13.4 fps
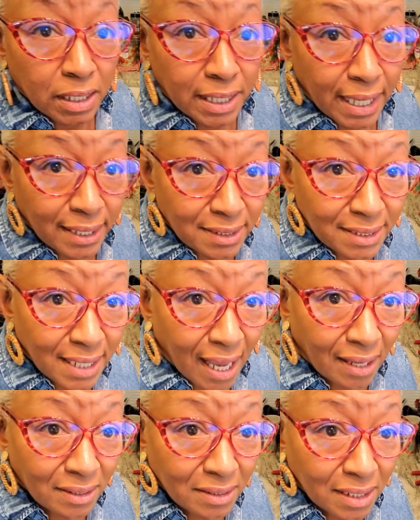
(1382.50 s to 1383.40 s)
next
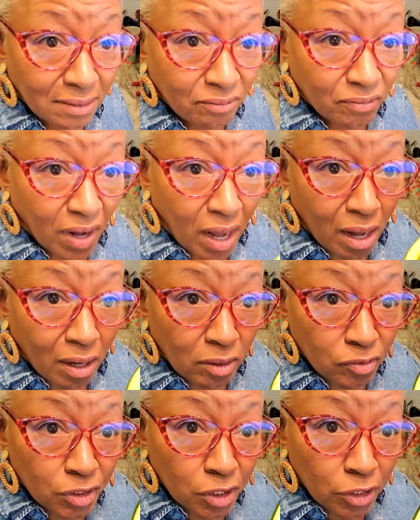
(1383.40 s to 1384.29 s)
salad
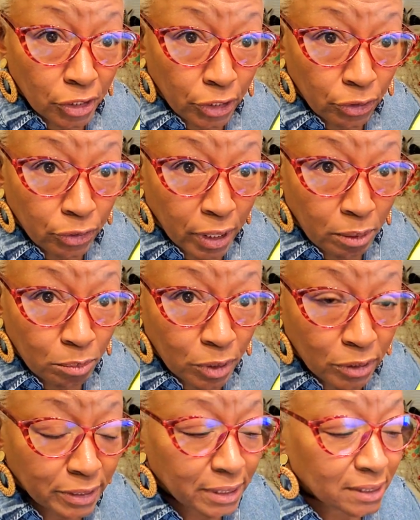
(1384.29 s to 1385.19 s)
involves
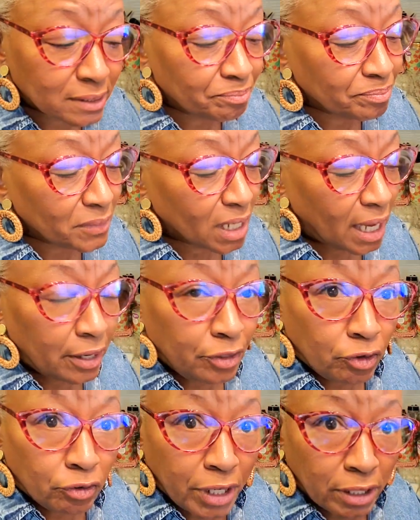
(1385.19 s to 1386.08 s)
cucumbers. And
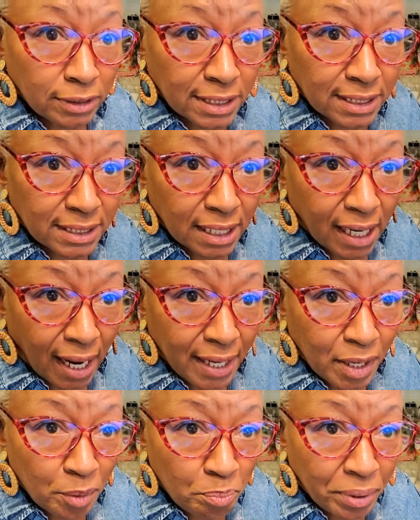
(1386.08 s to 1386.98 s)
you'll notice that I
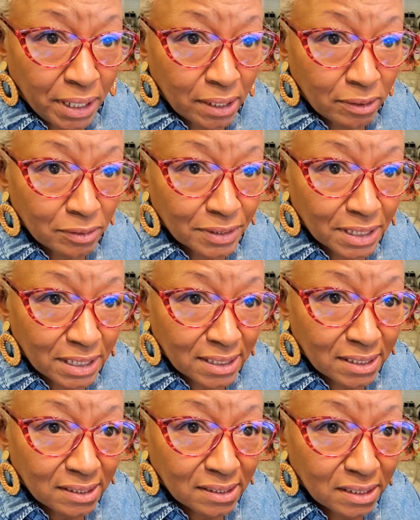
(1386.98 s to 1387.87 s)
have peeled
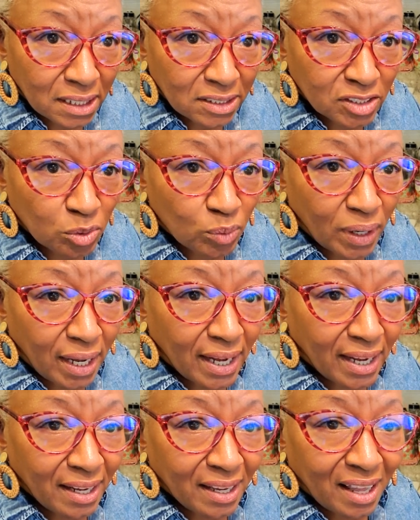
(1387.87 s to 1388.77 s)
these in such a
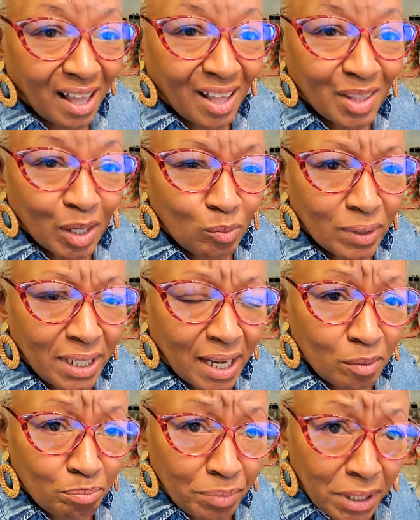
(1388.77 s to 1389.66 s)
way that we
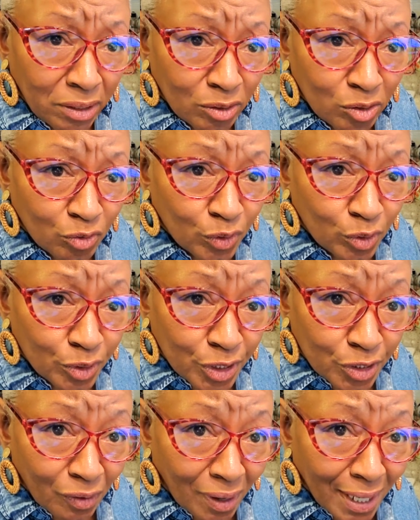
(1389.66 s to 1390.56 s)
have beautiful
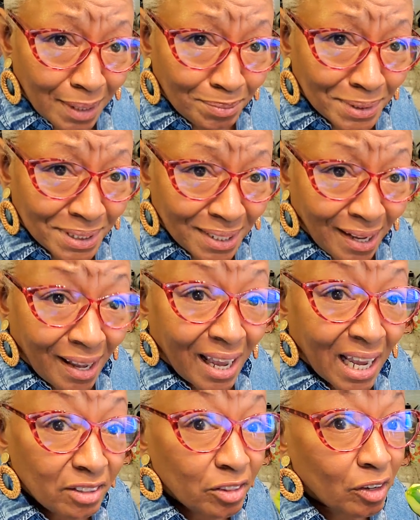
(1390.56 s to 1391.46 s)
stripes
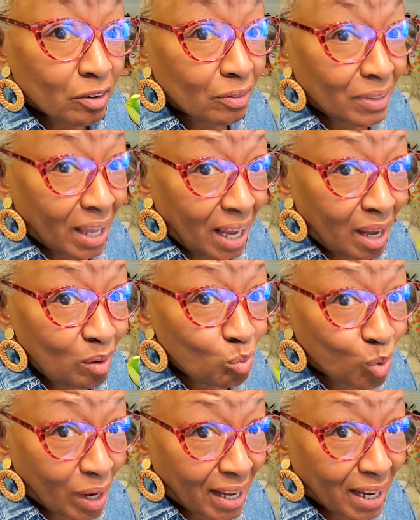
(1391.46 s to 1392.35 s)
and they're that
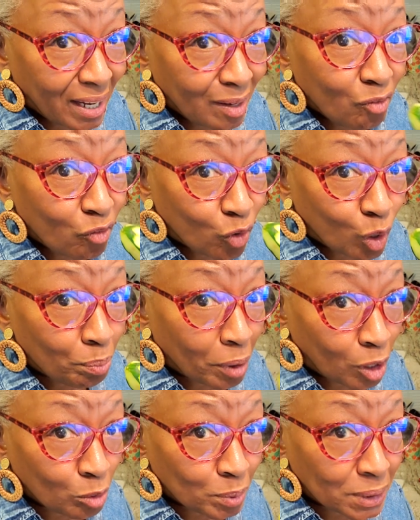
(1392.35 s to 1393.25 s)
way for a
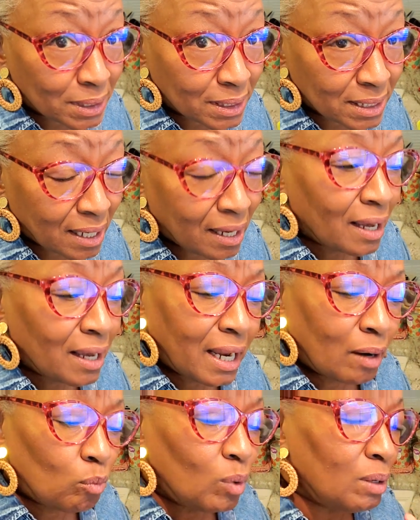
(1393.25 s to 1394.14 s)
purpose.
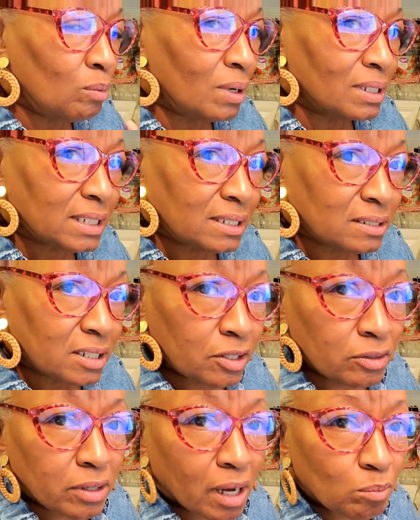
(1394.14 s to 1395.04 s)
Now we want these
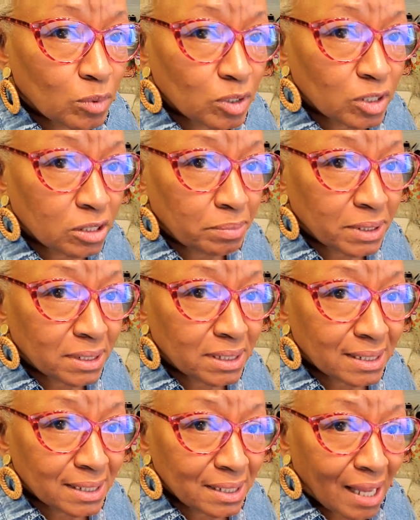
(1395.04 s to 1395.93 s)
cucumbers to be
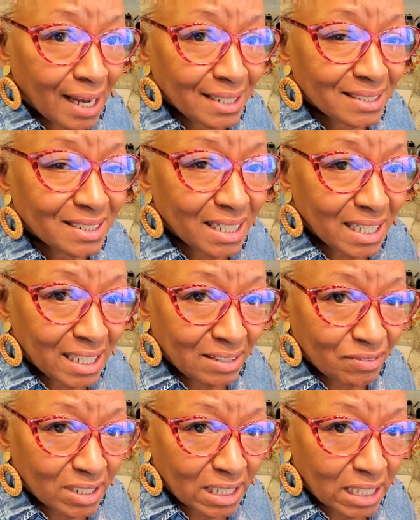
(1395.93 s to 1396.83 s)
sliced
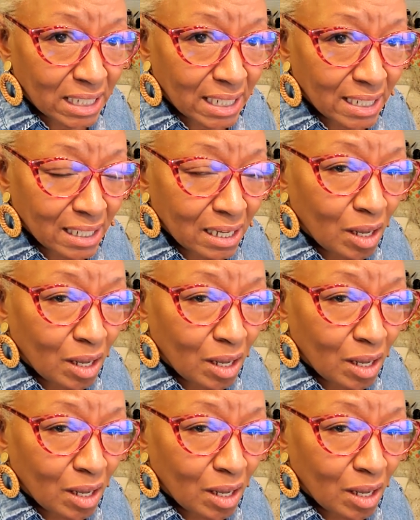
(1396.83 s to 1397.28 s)
evenly